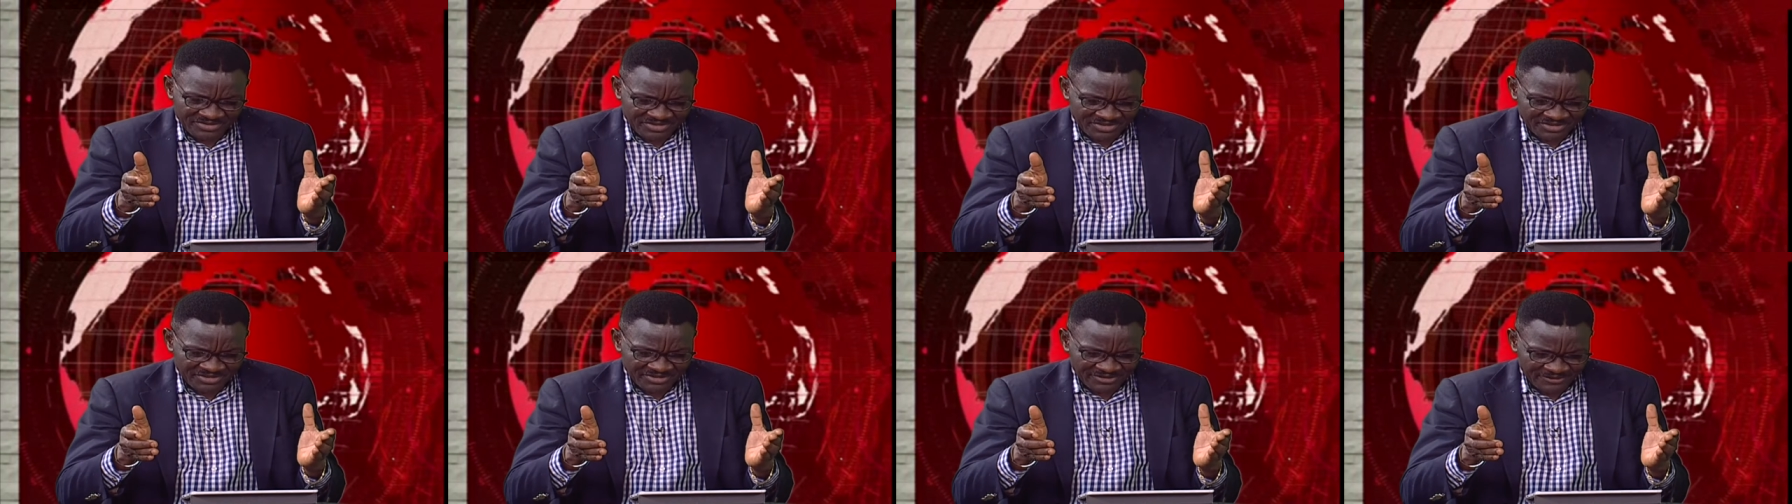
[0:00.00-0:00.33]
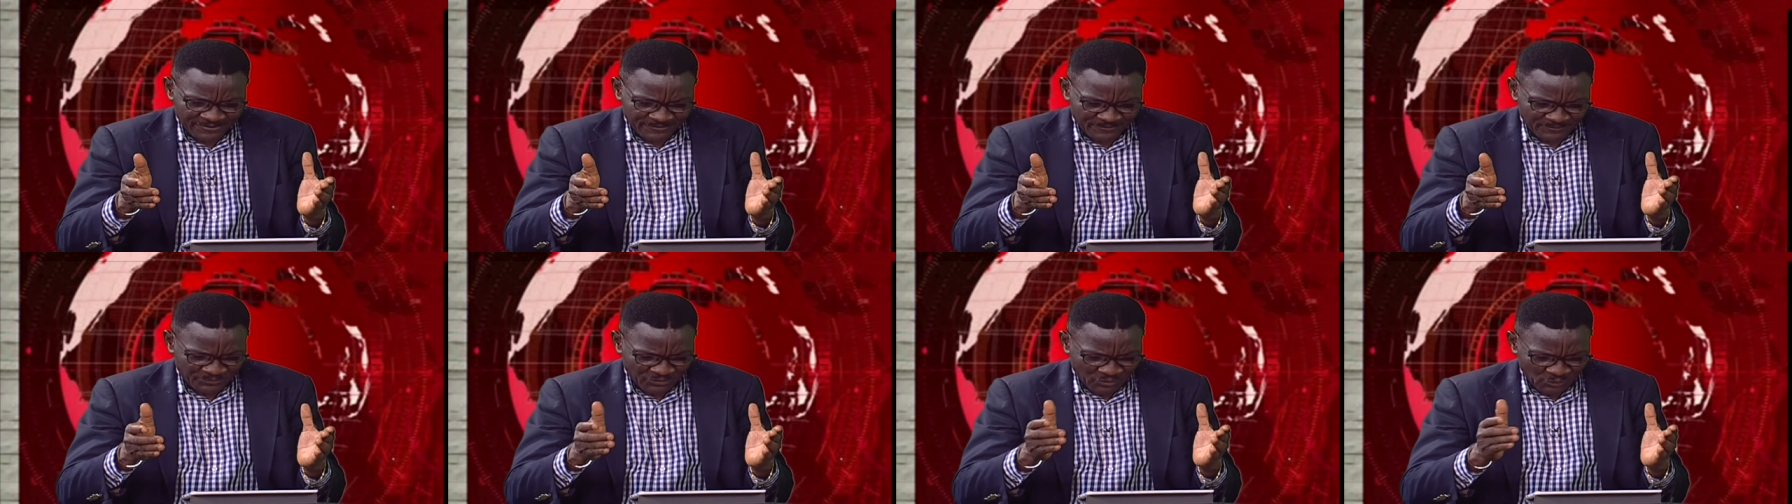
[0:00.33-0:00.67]
sir,
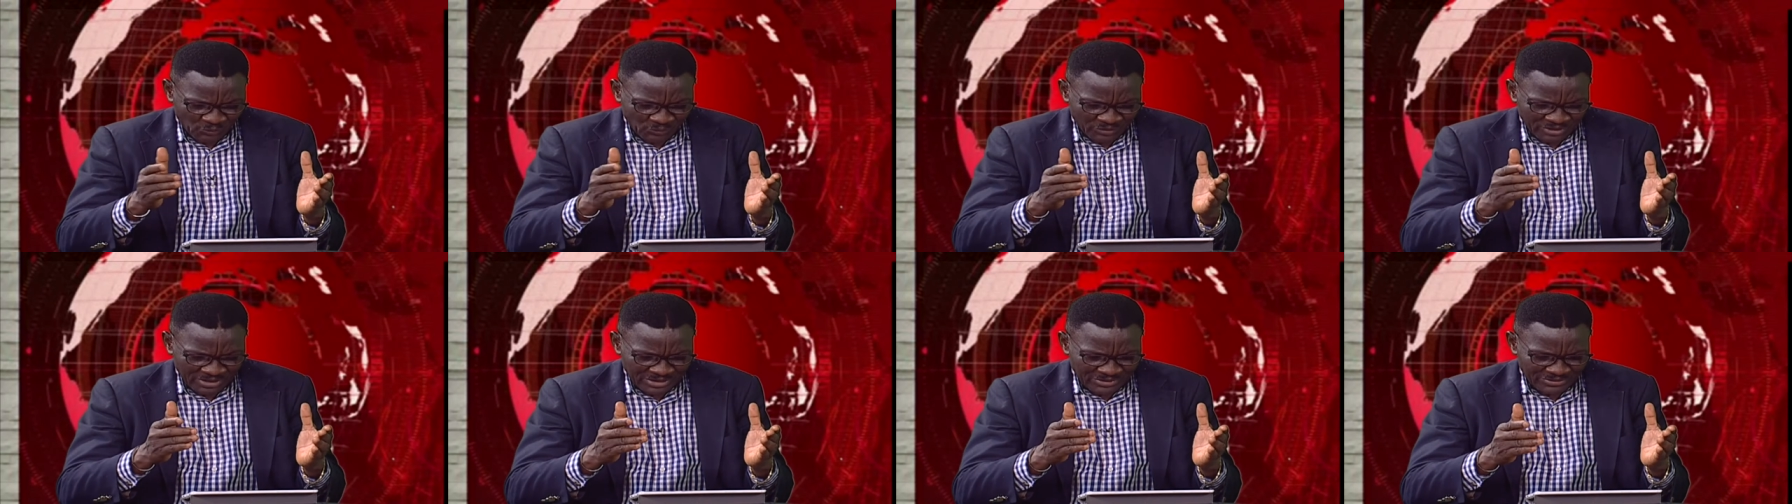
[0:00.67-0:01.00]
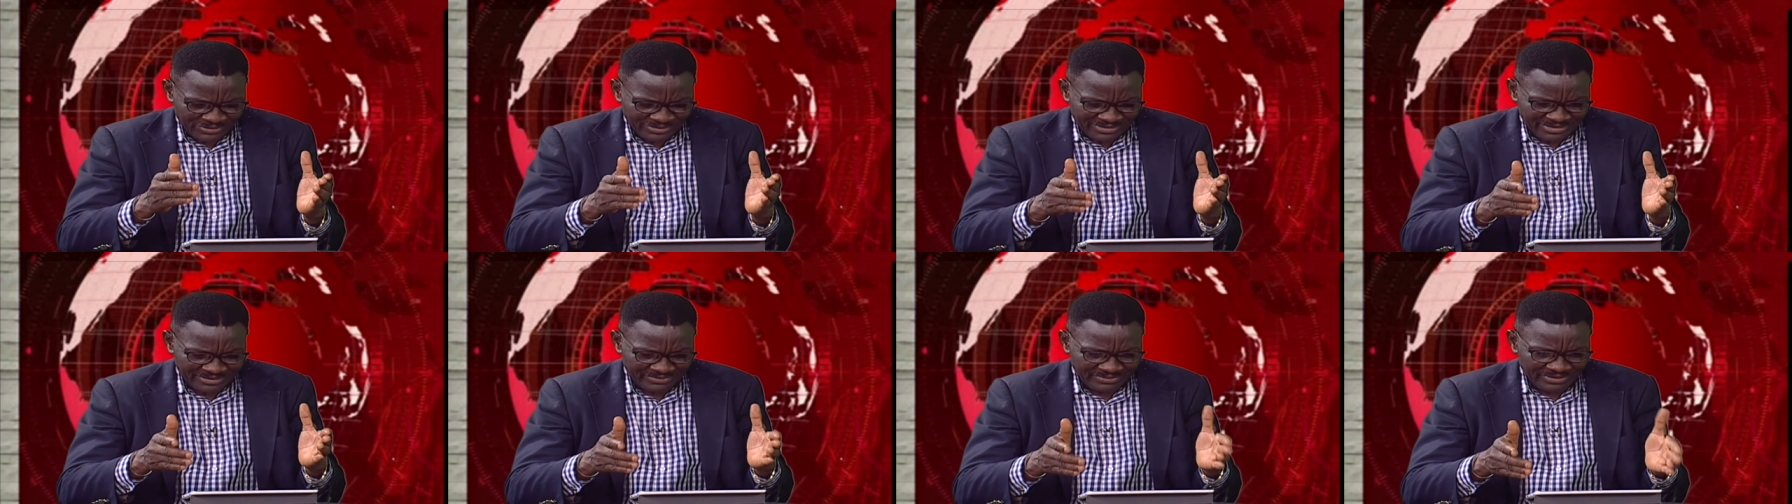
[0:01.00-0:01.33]
we are
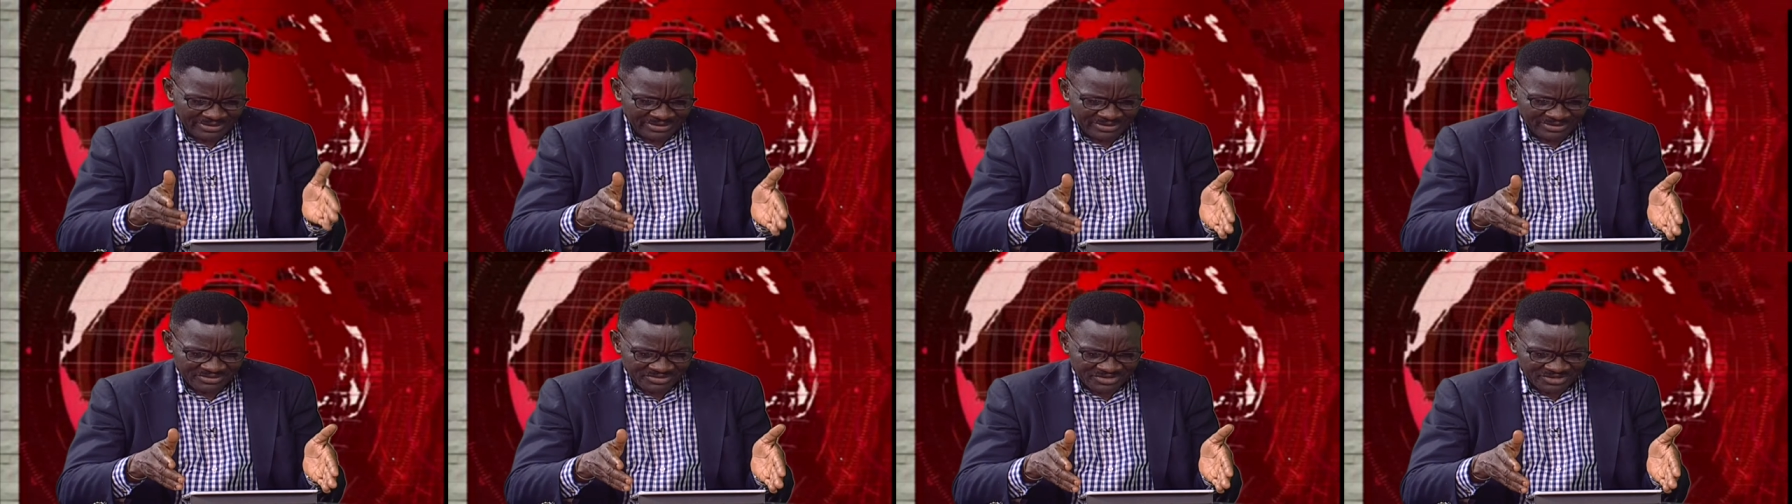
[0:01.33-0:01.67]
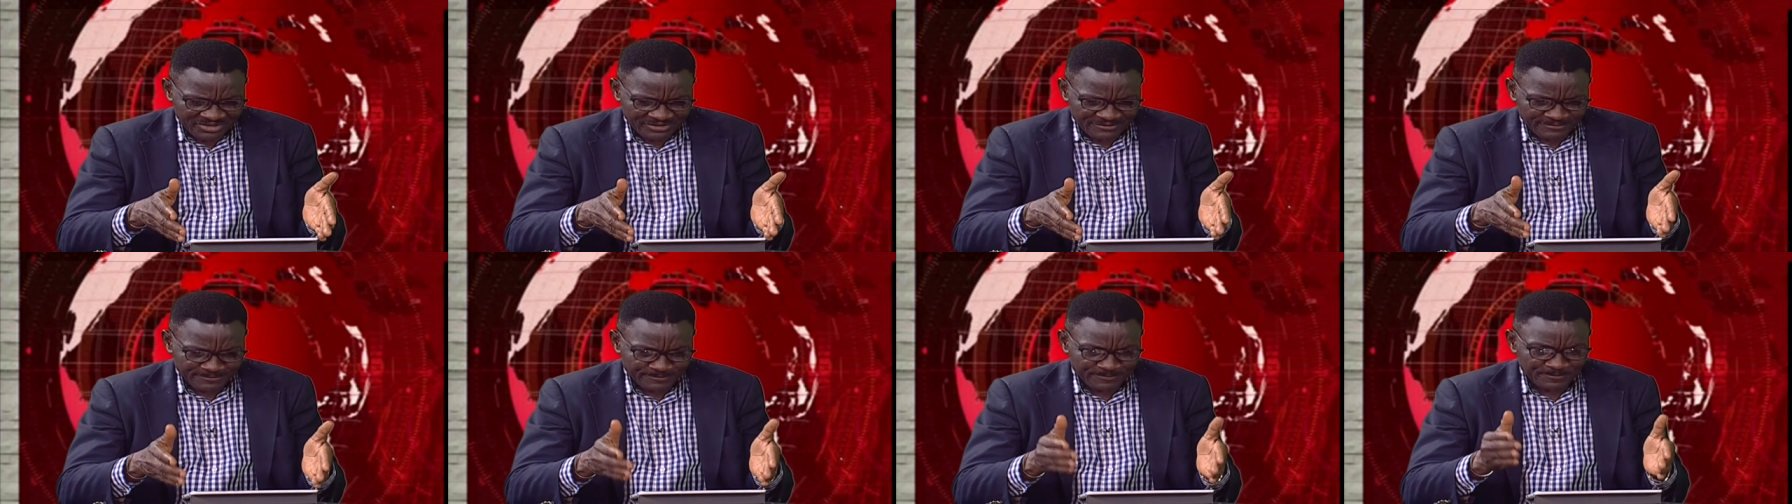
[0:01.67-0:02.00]
looking at
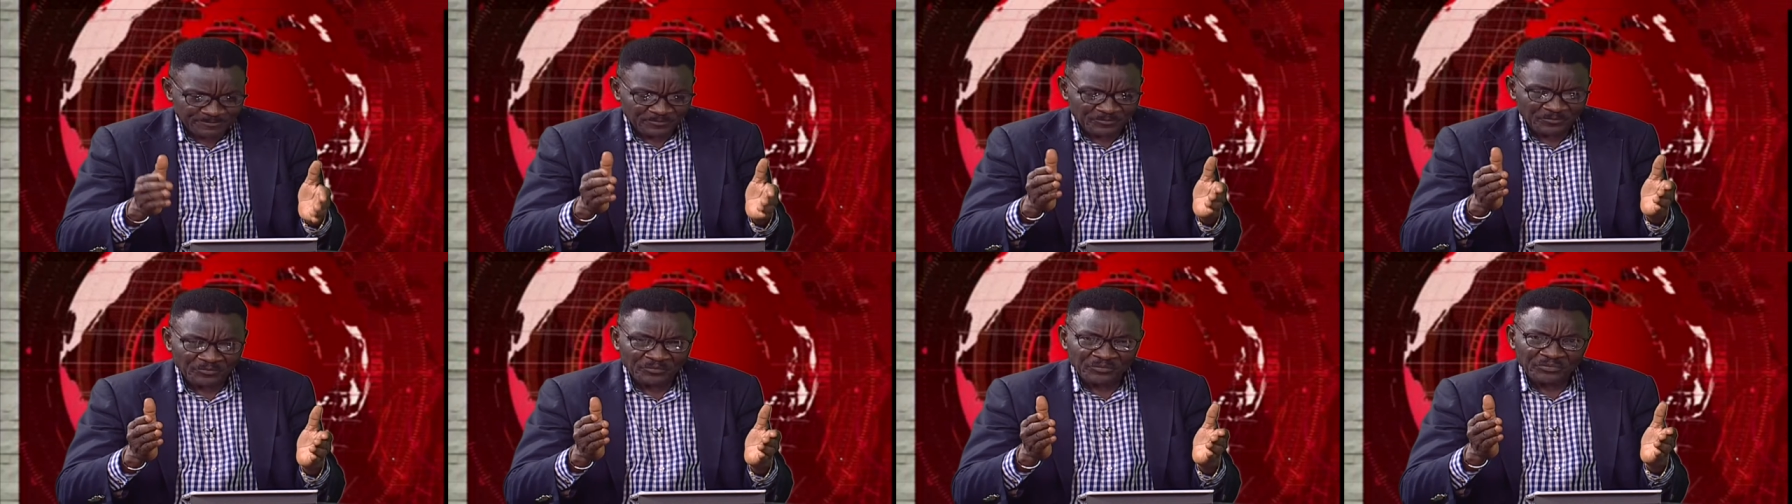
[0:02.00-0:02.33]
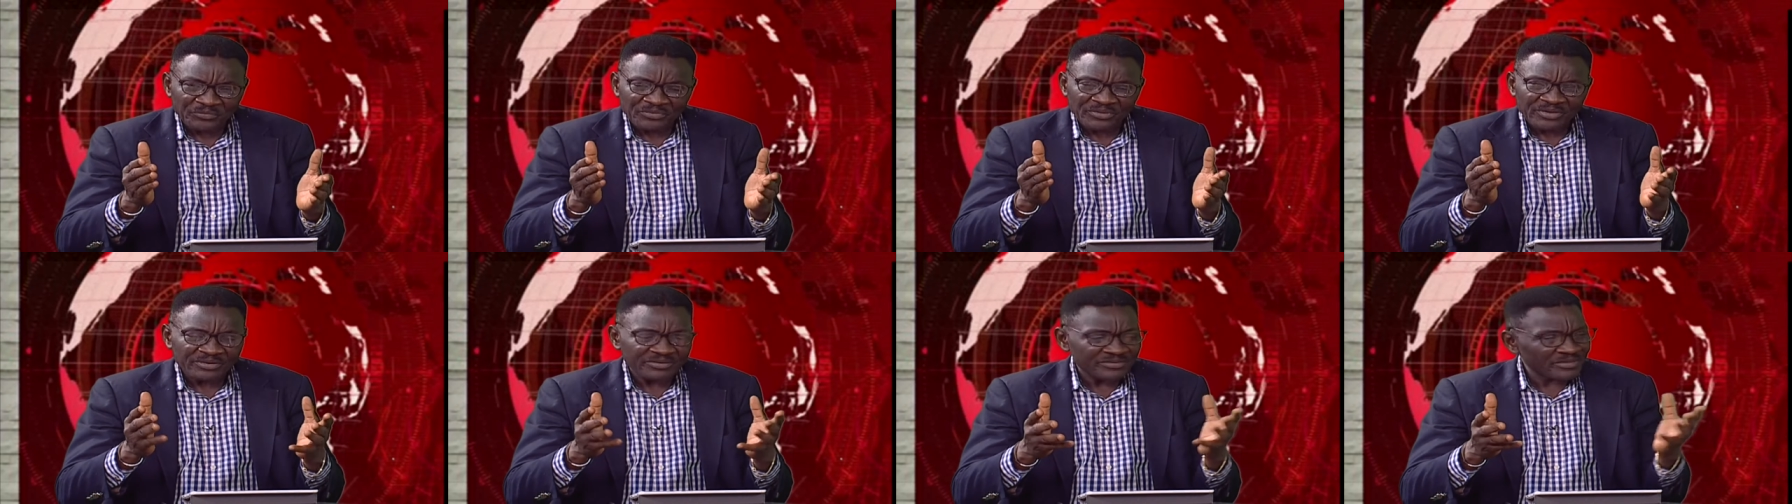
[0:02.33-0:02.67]

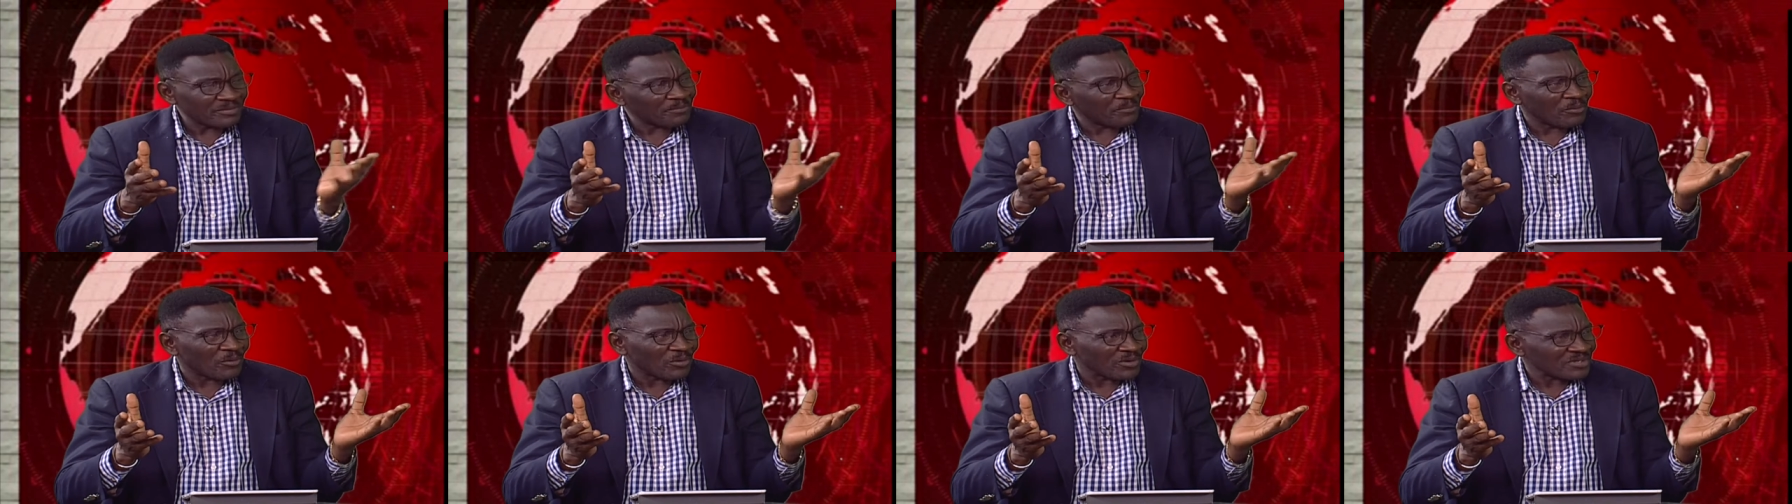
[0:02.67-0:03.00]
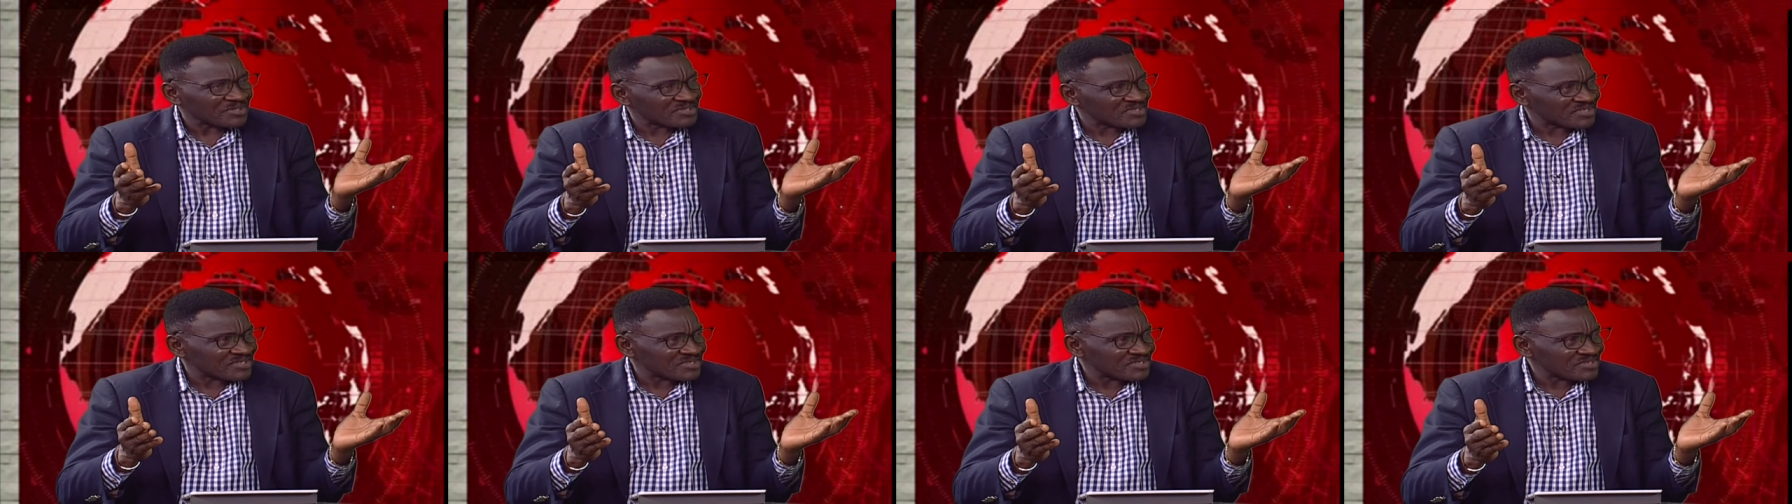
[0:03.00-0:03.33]
the
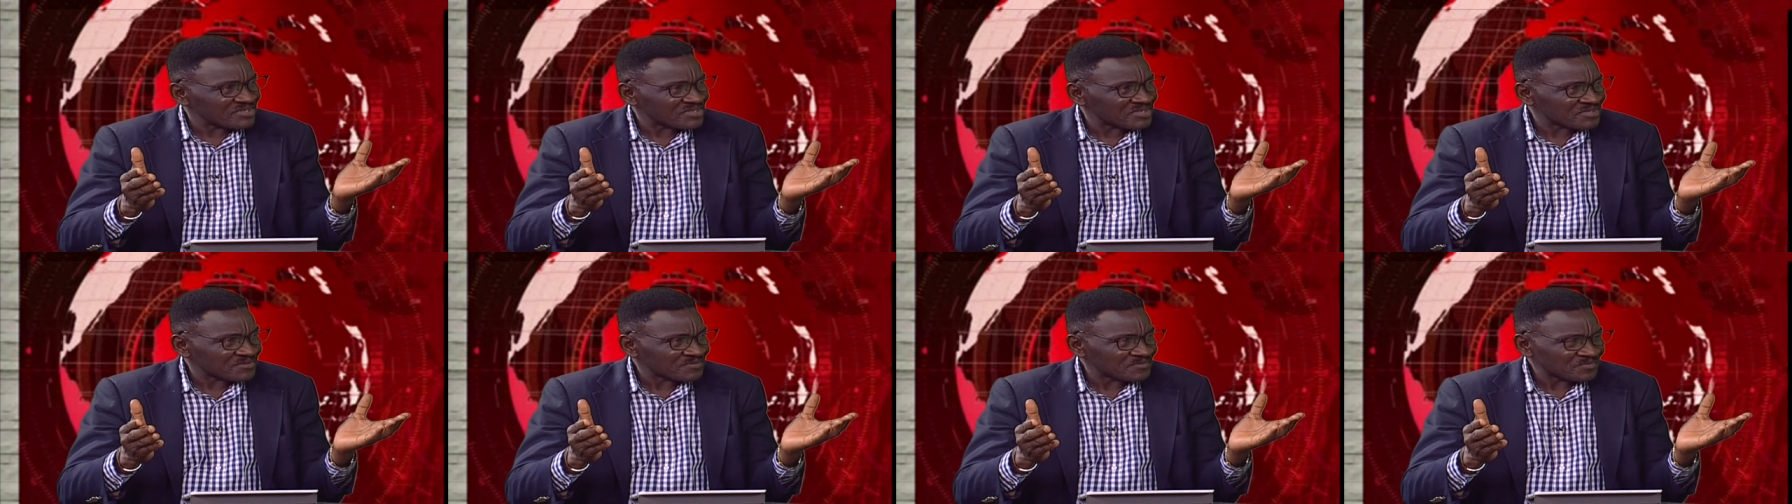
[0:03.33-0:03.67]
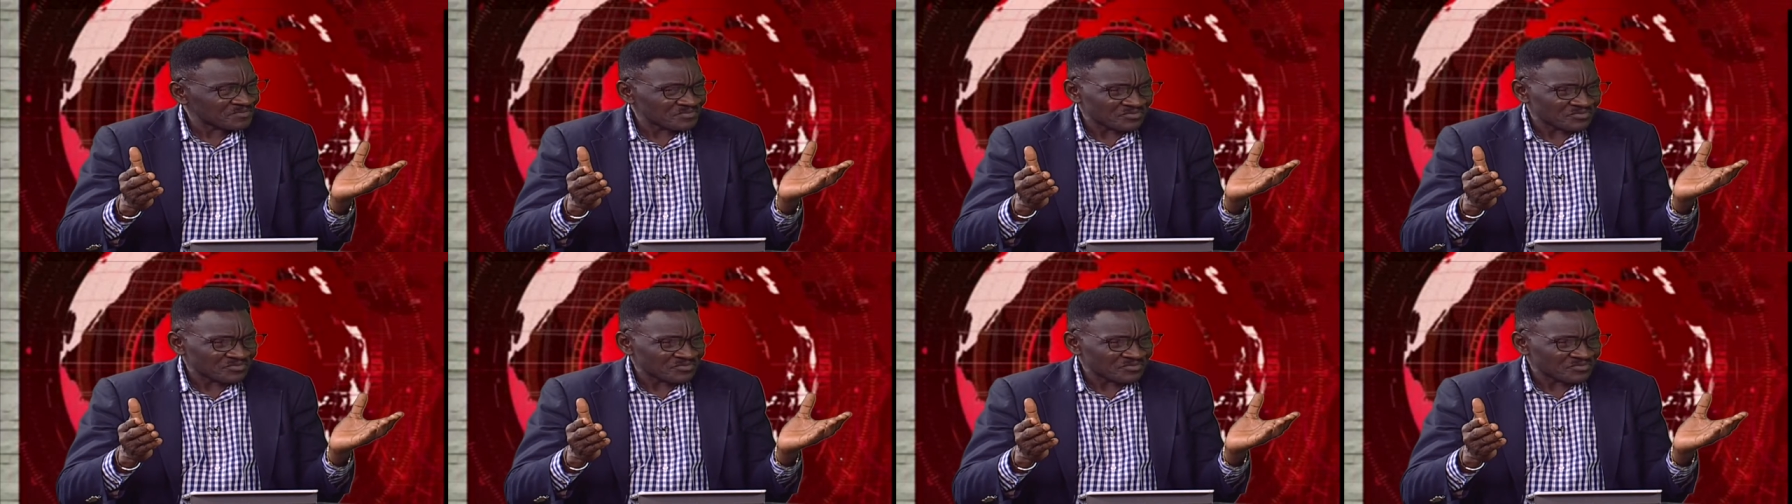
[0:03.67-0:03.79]
policies,